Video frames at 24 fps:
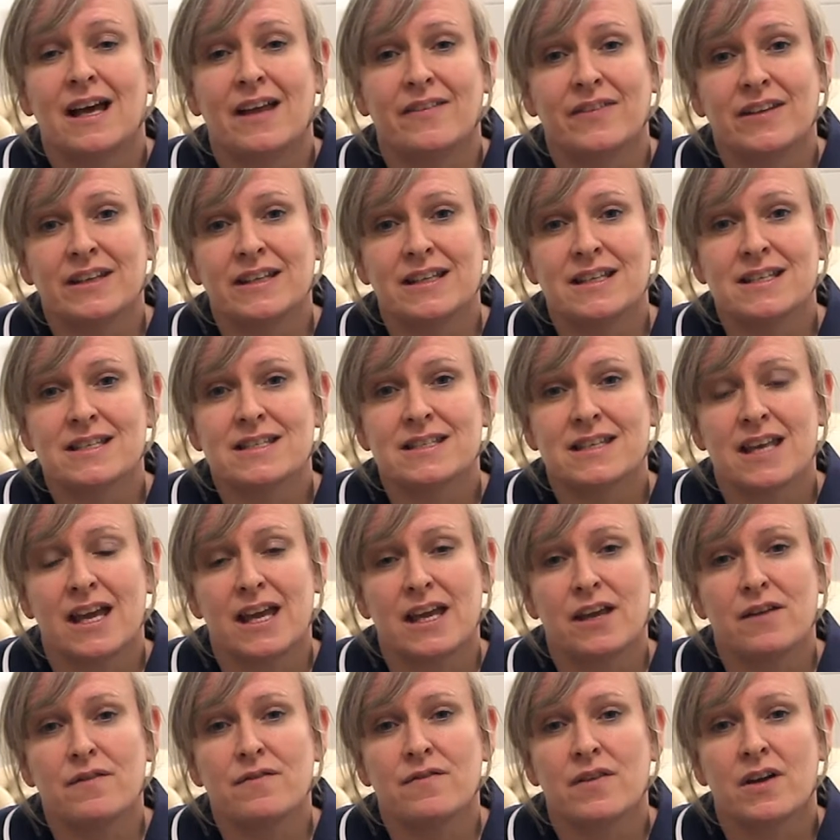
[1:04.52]
and that it's
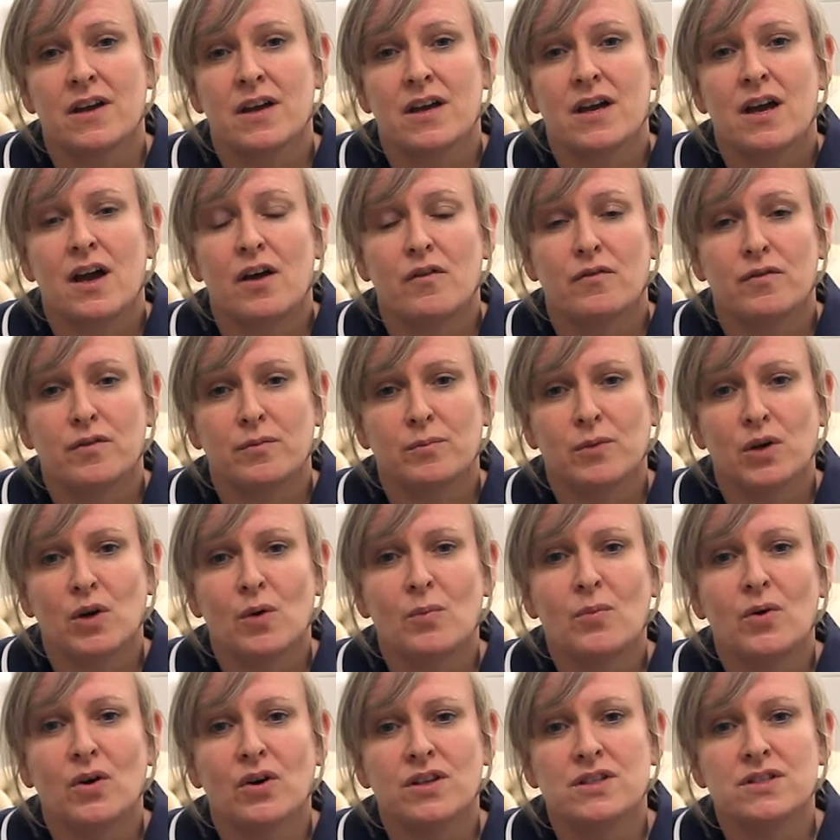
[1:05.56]
safe. And from your
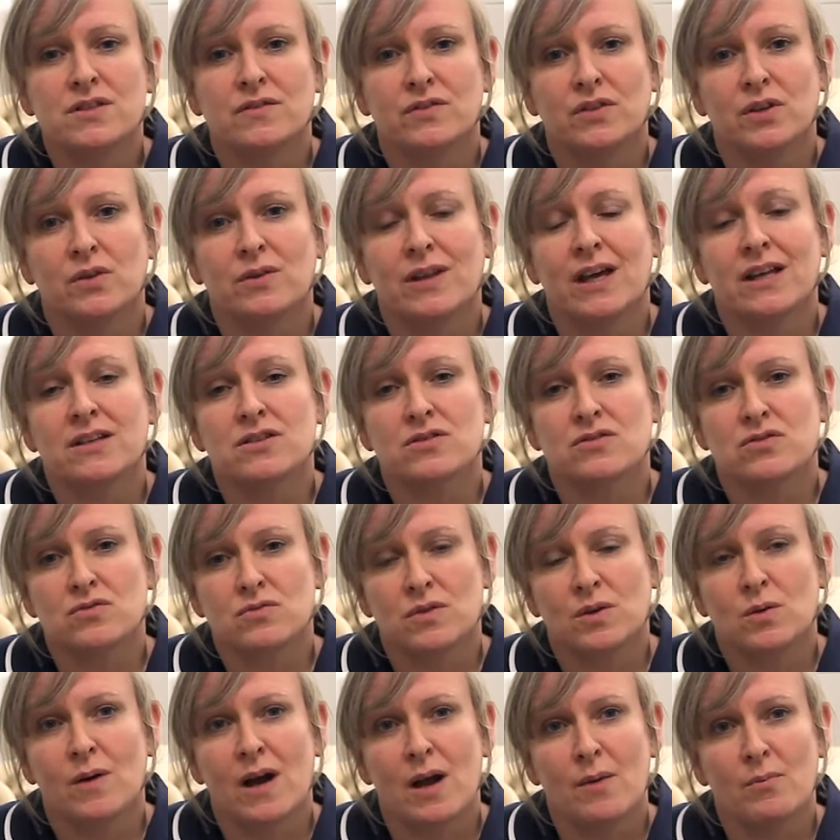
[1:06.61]
point of view, that does
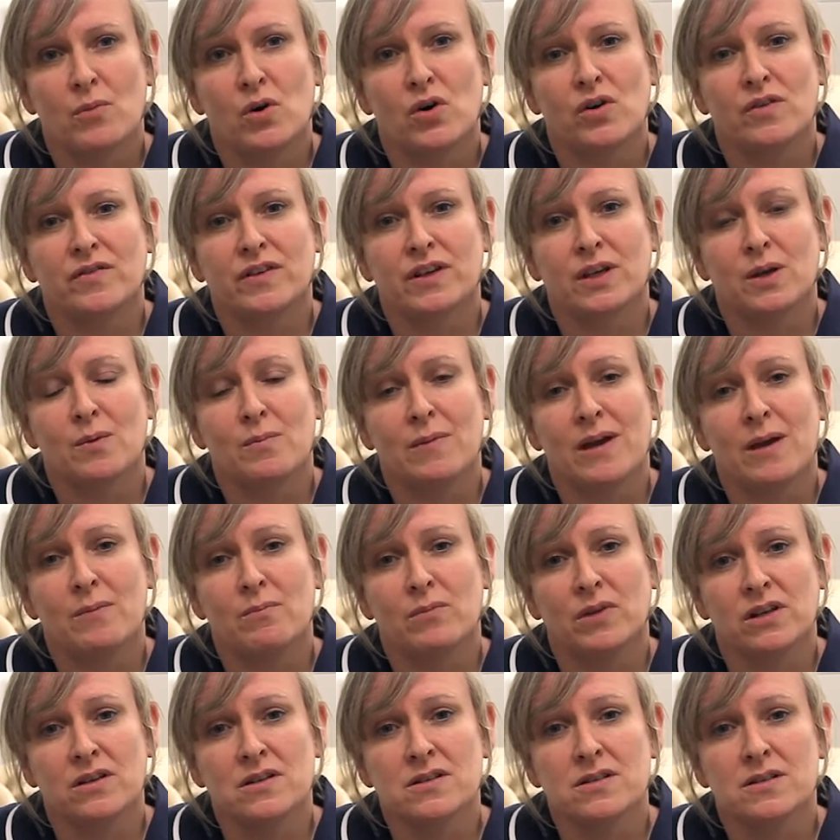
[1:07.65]
require more of a
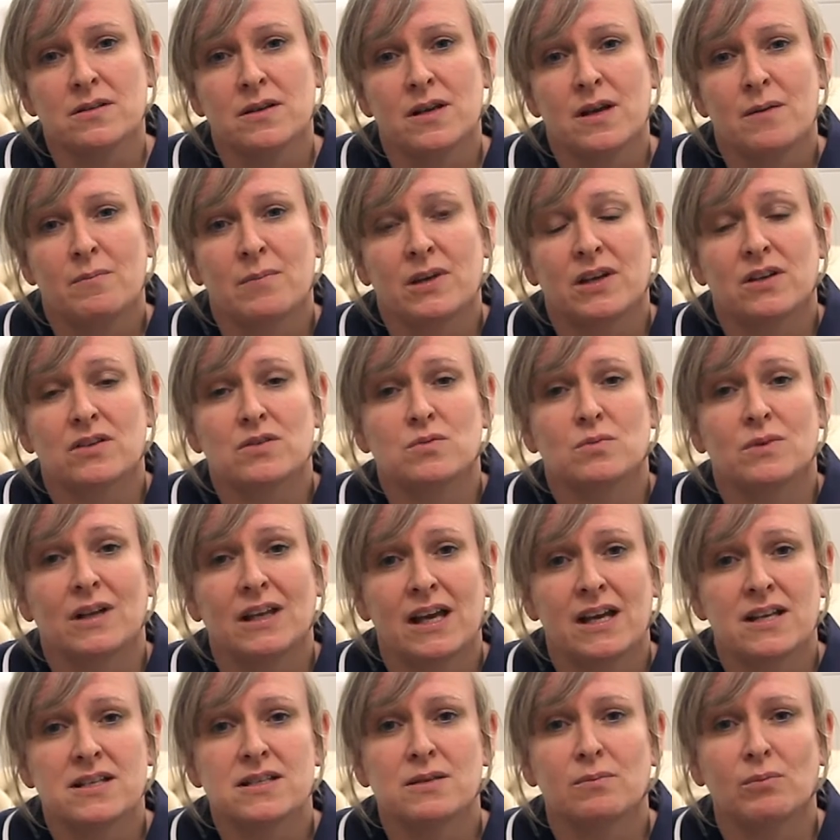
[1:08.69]
commitment because we
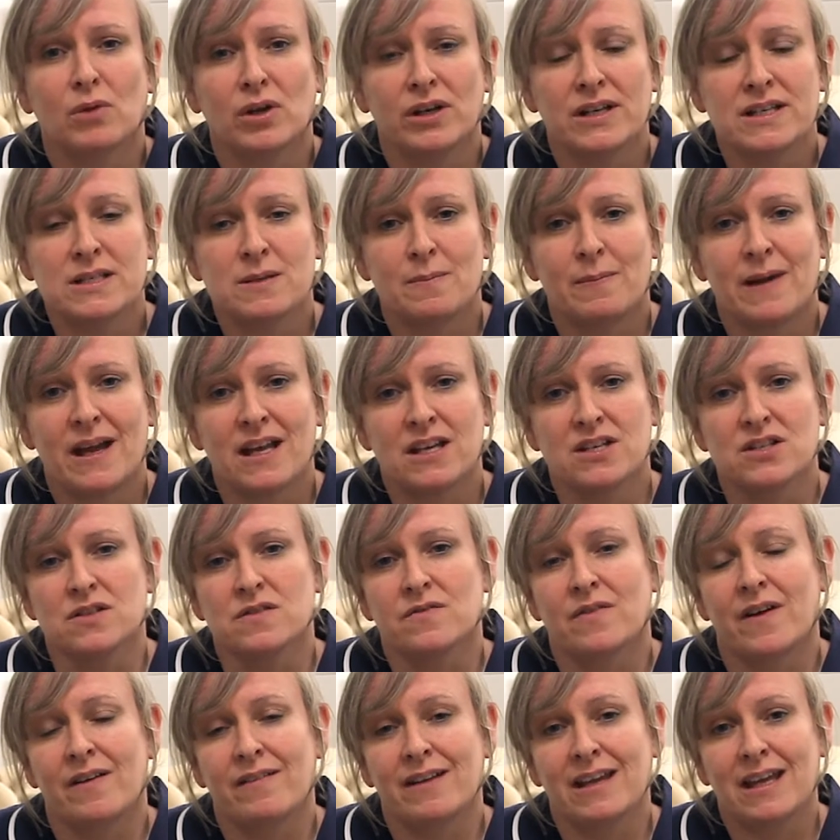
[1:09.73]
like to monitor patients
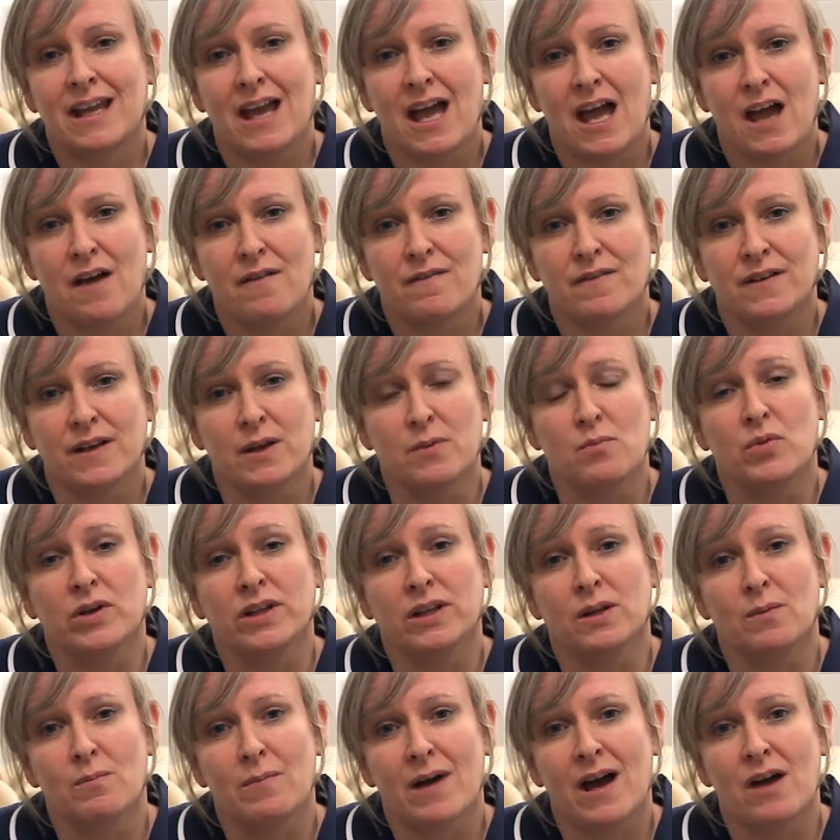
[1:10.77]
very carefully and bring
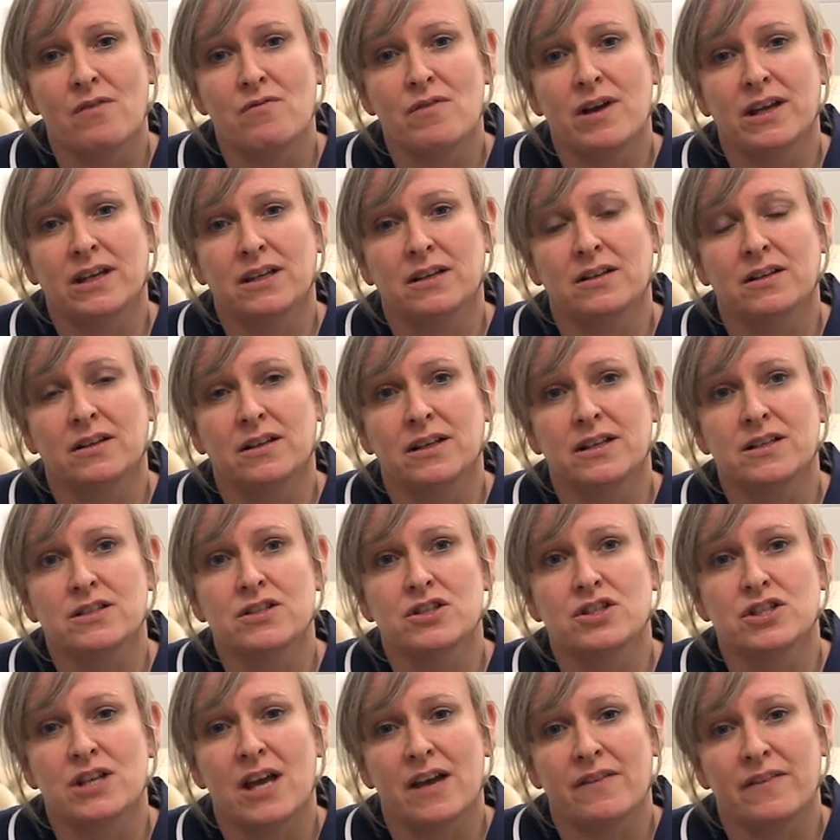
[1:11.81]
them back regularly to
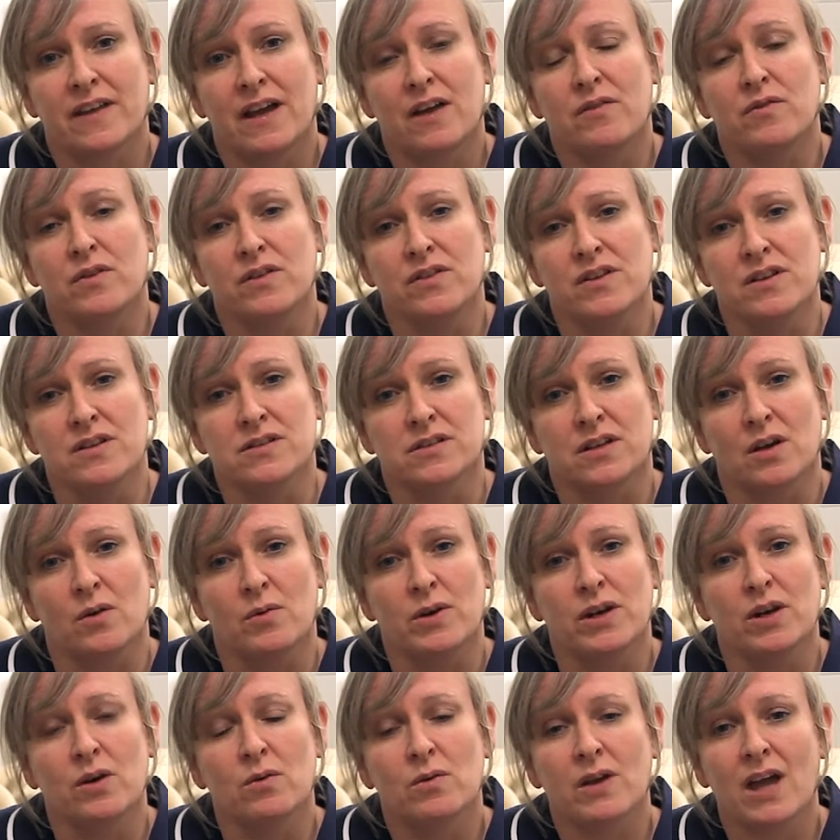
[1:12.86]
check that everything's going
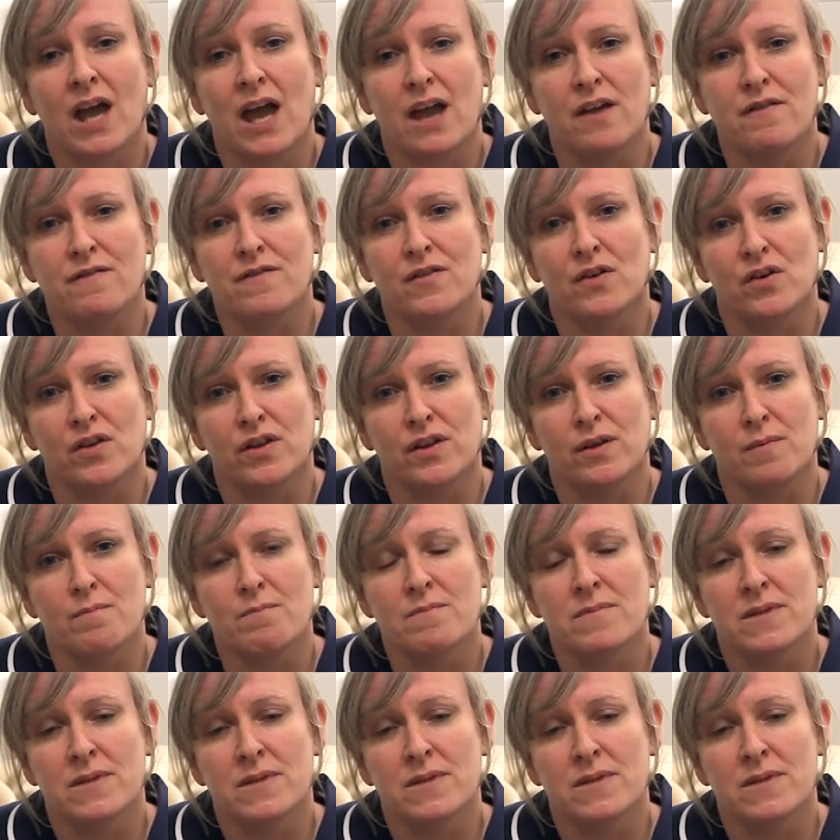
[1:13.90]
okay for them.